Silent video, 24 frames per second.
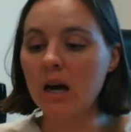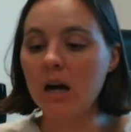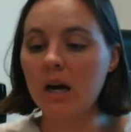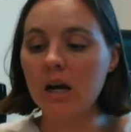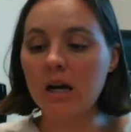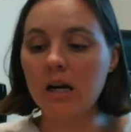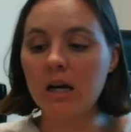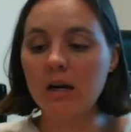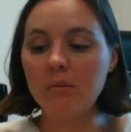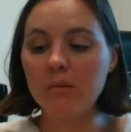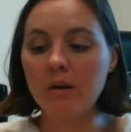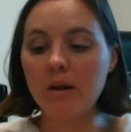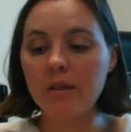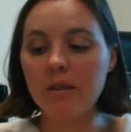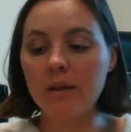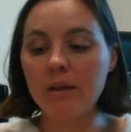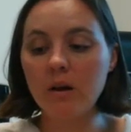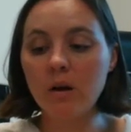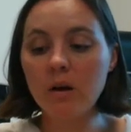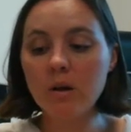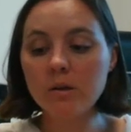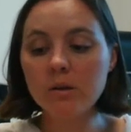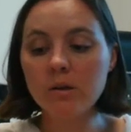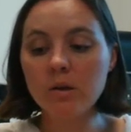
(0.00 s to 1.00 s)
And then
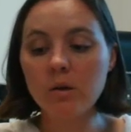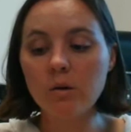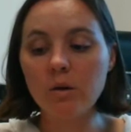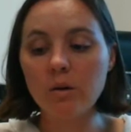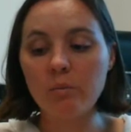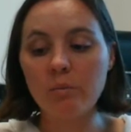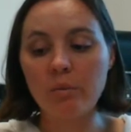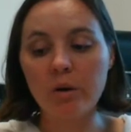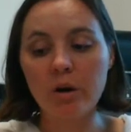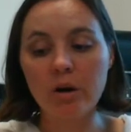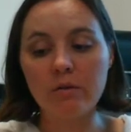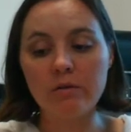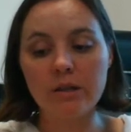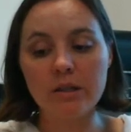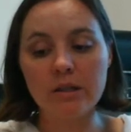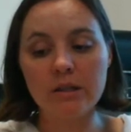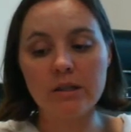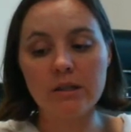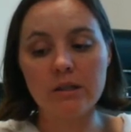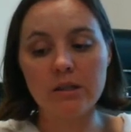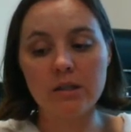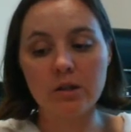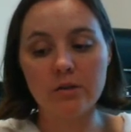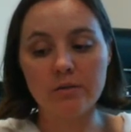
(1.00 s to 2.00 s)
also
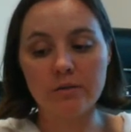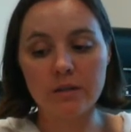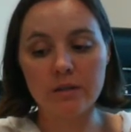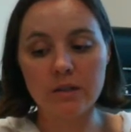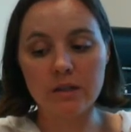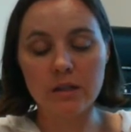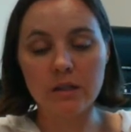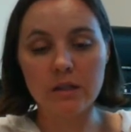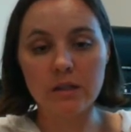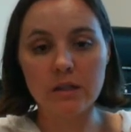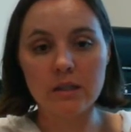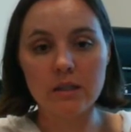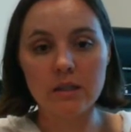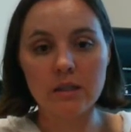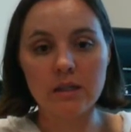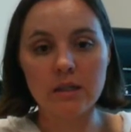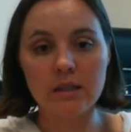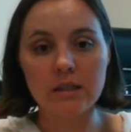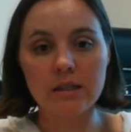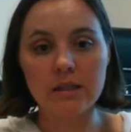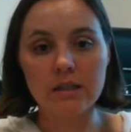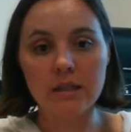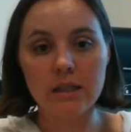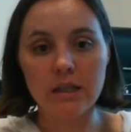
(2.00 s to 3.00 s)
impervious surfaces
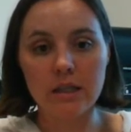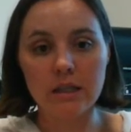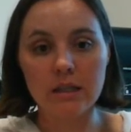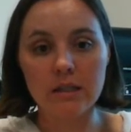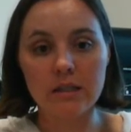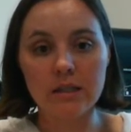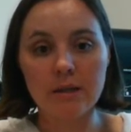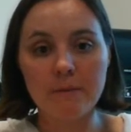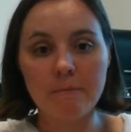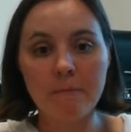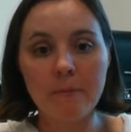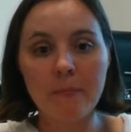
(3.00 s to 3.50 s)
in cities